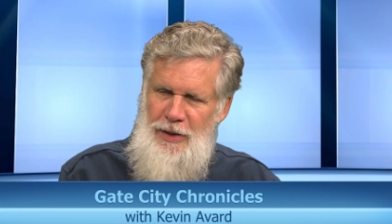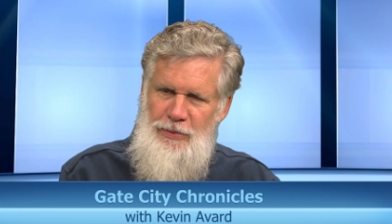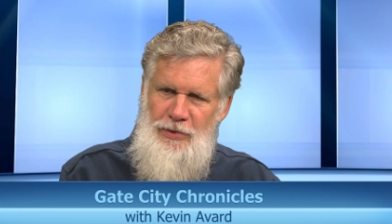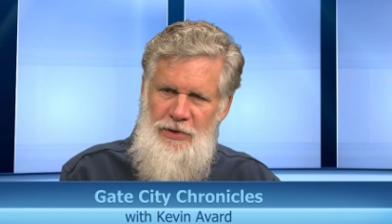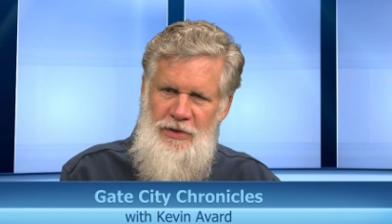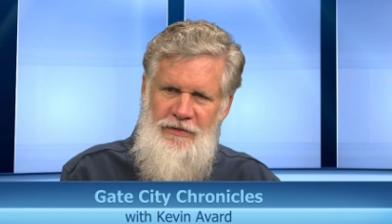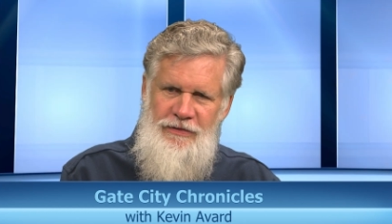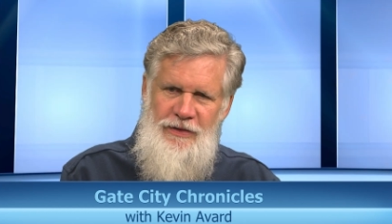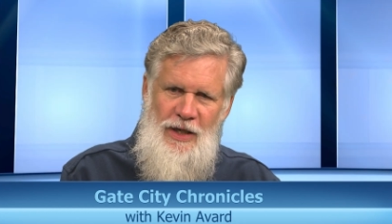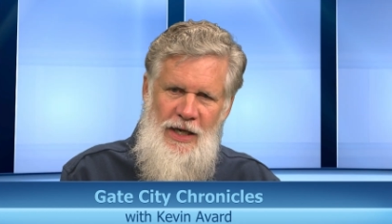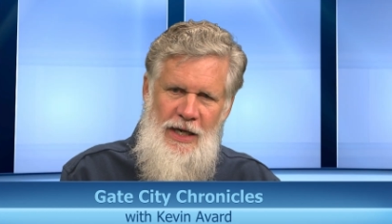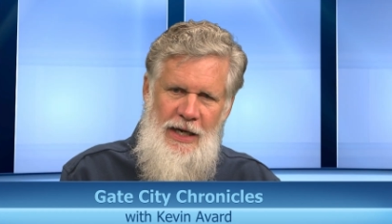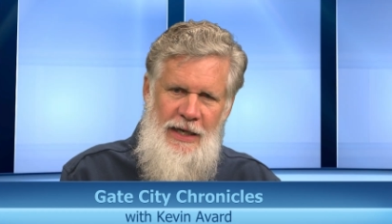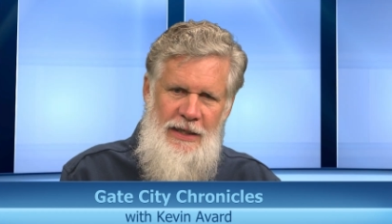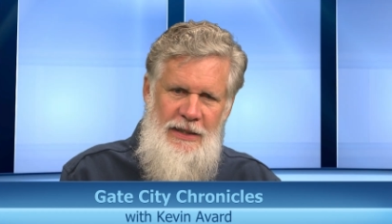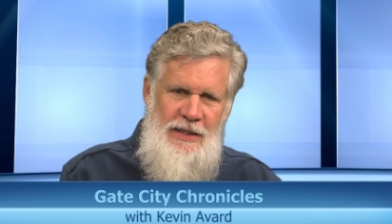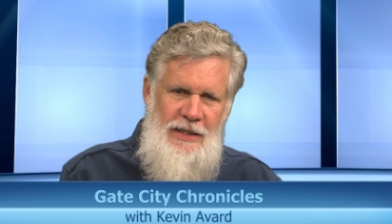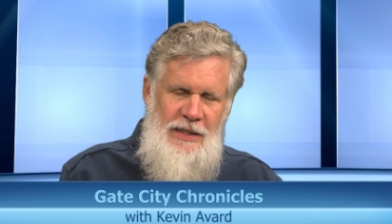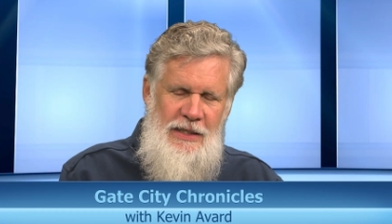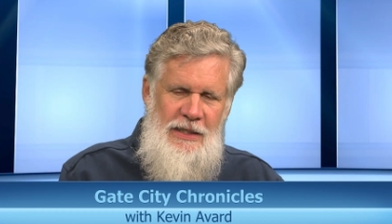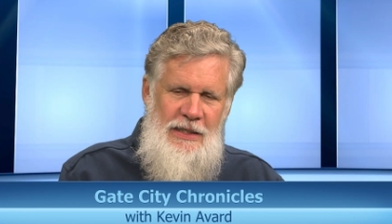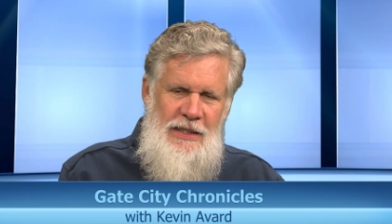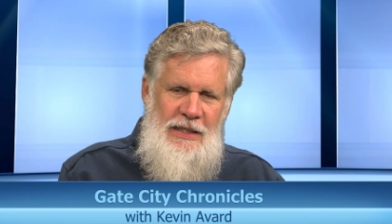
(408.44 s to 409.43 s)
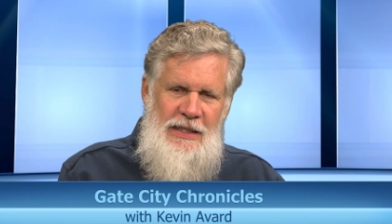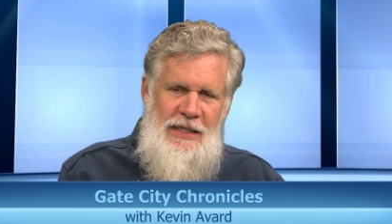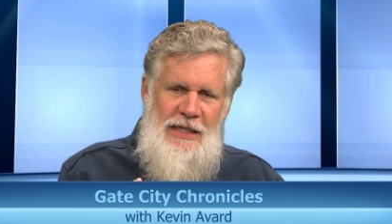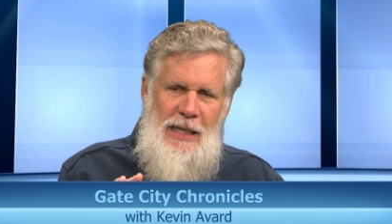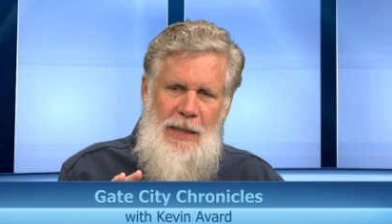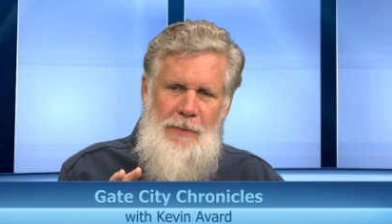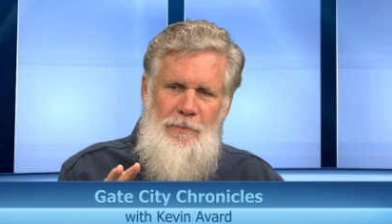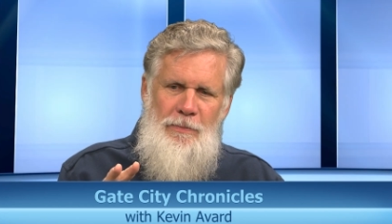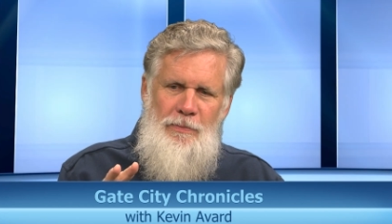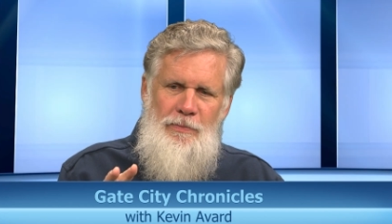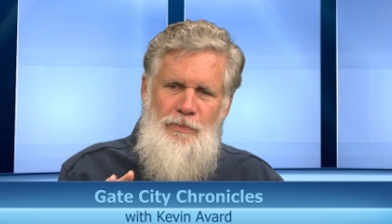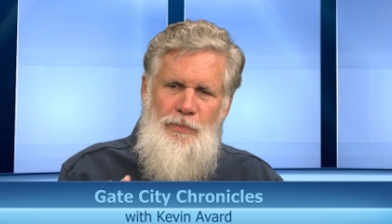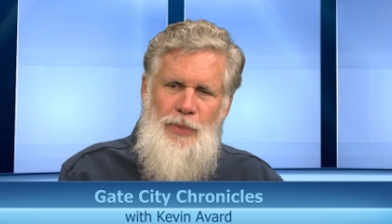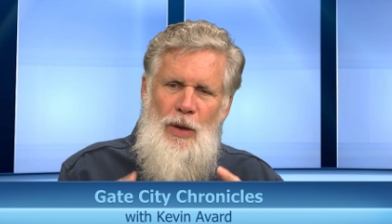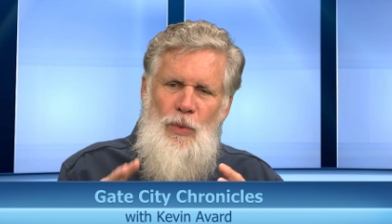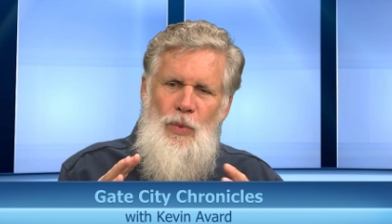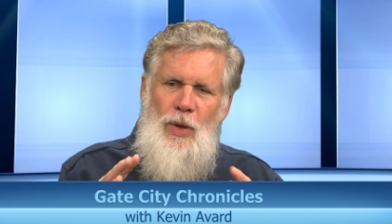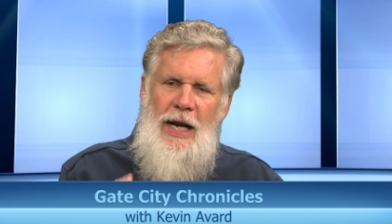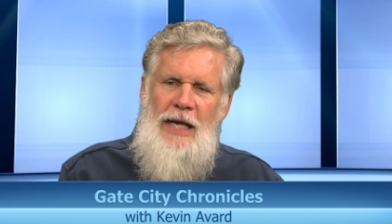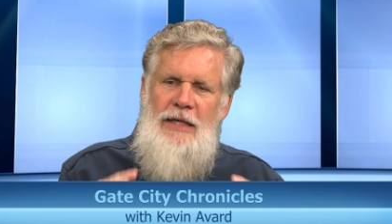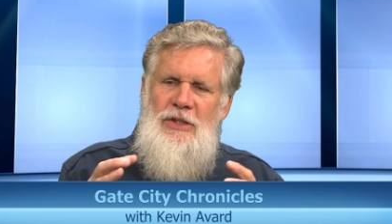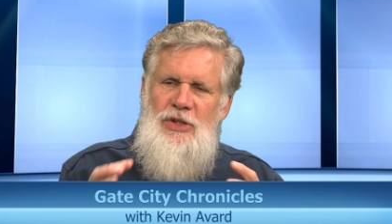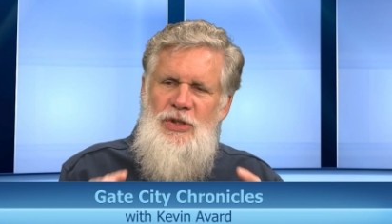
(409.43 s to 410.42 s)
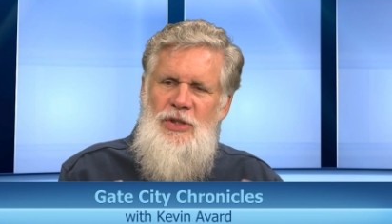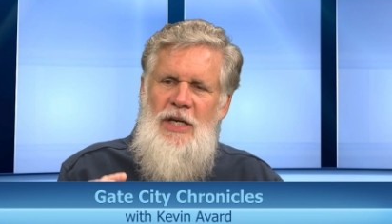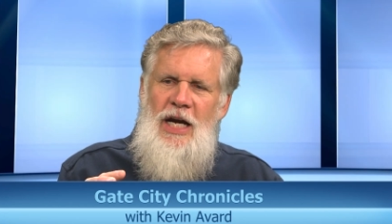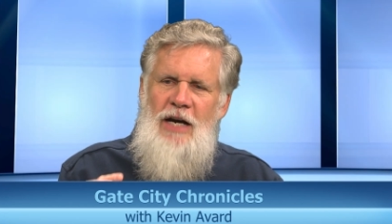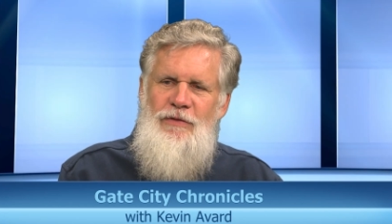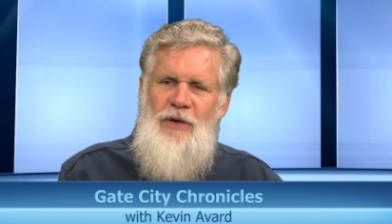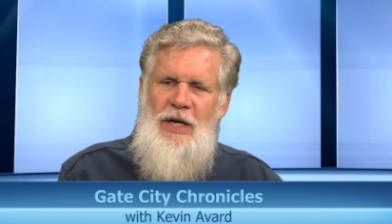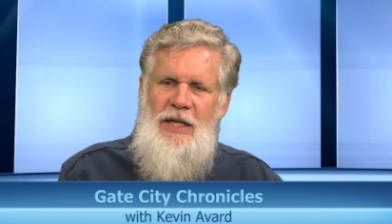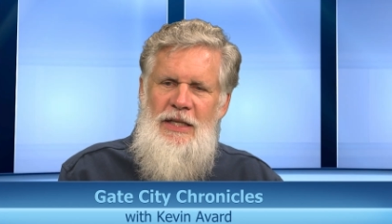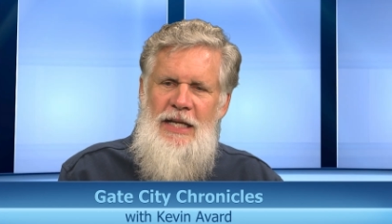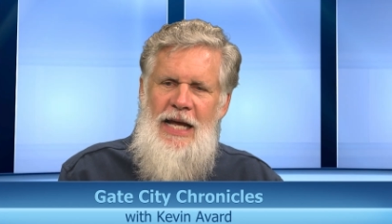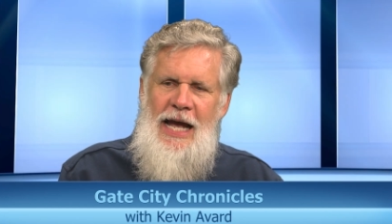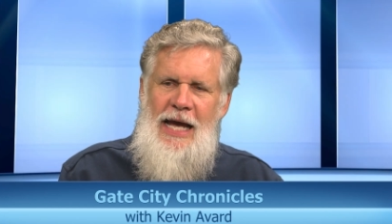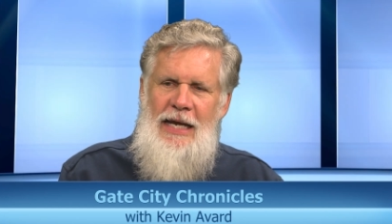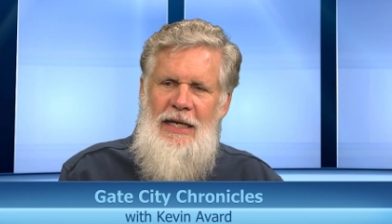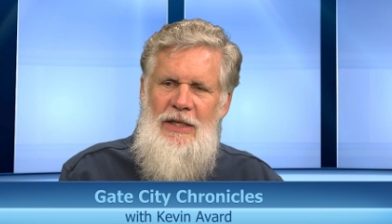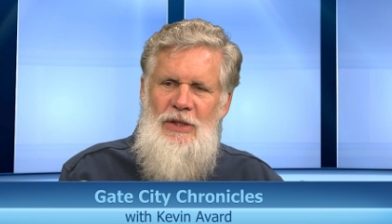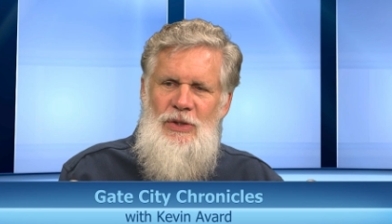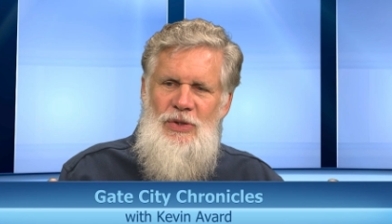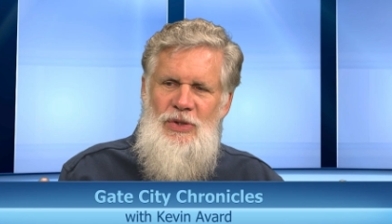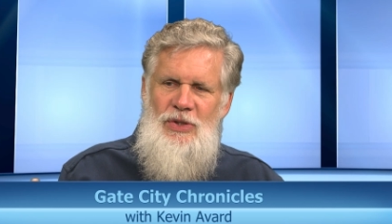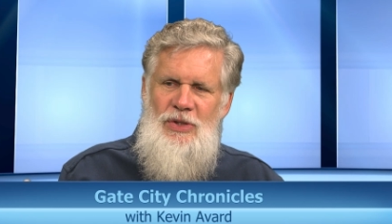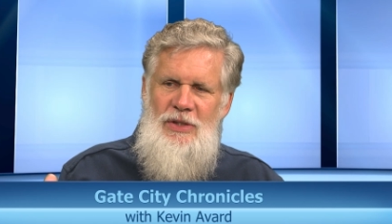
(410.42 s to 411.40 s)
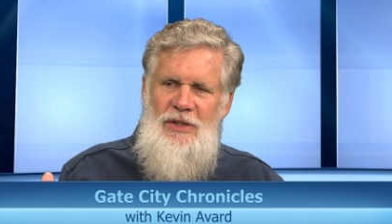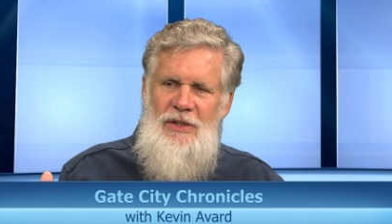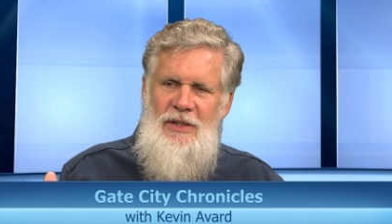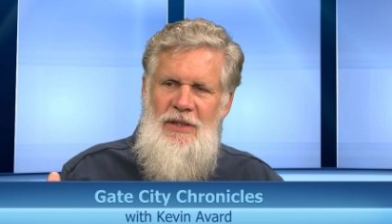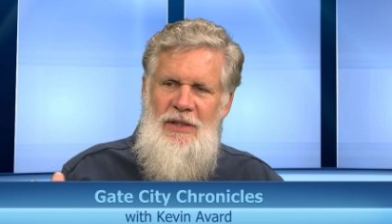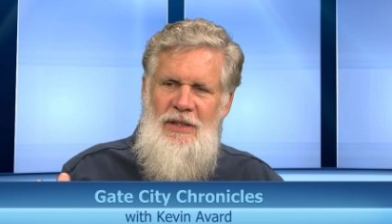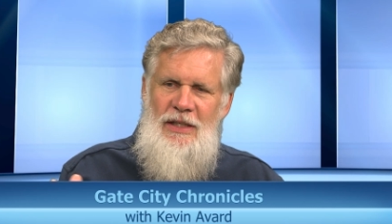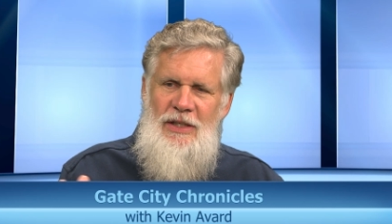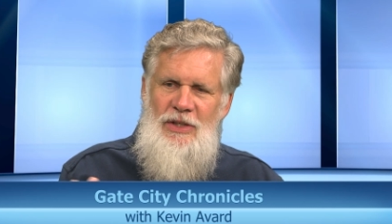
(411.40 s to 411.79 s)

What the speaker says: people to fly. But what I discovered in that is